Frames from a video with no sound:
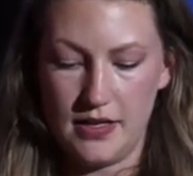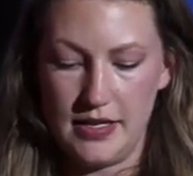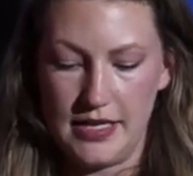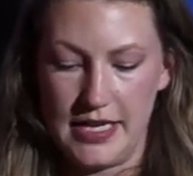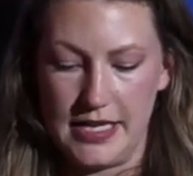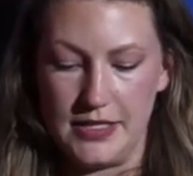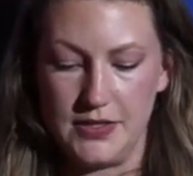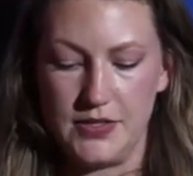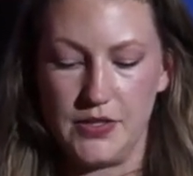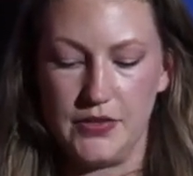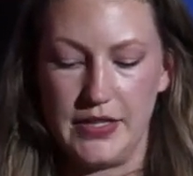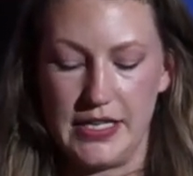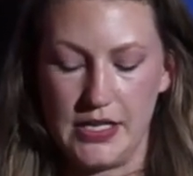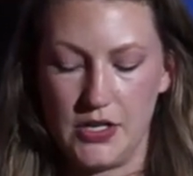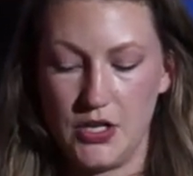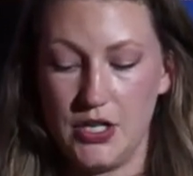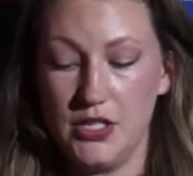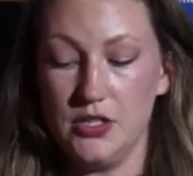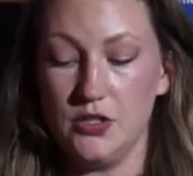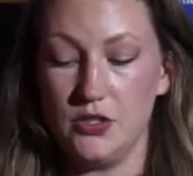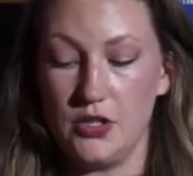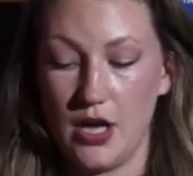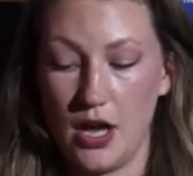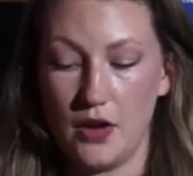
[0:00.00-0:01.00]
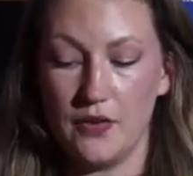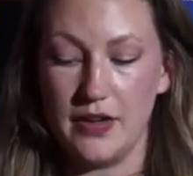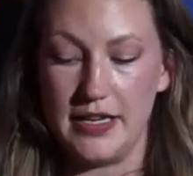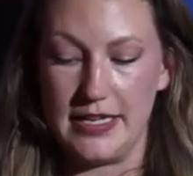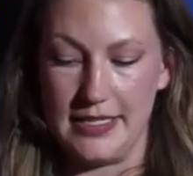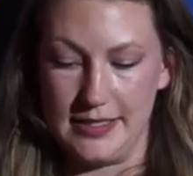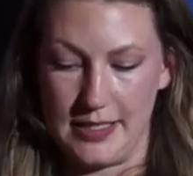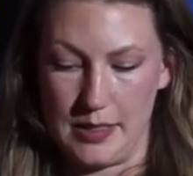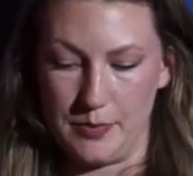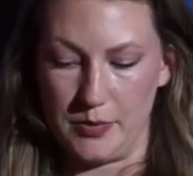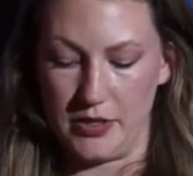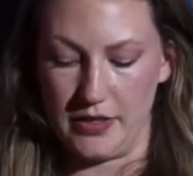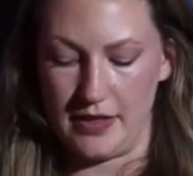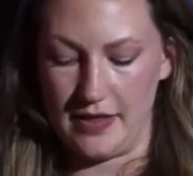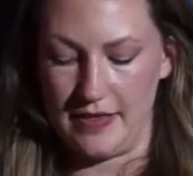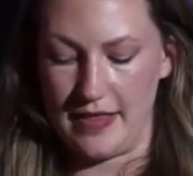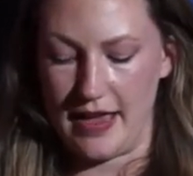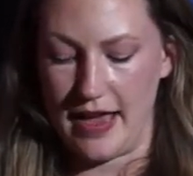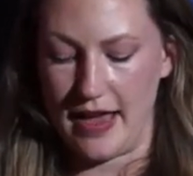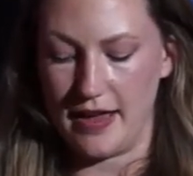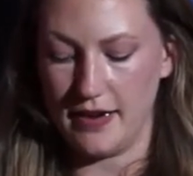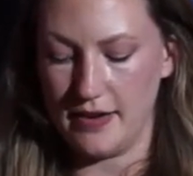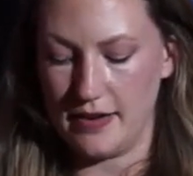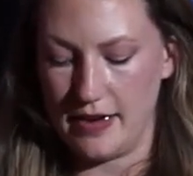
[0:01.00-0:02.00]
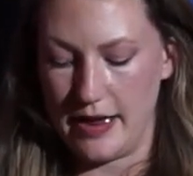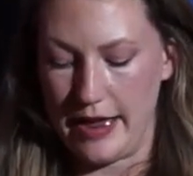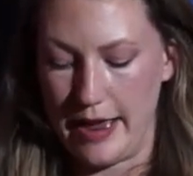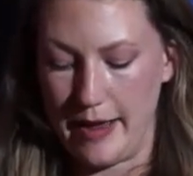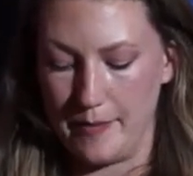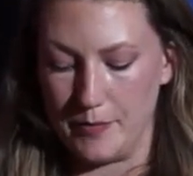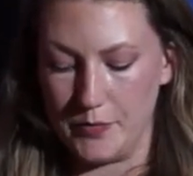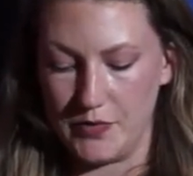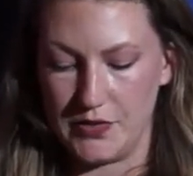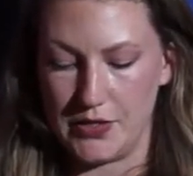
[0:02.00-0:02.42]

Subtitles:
And so they couldn't go any deeper than that.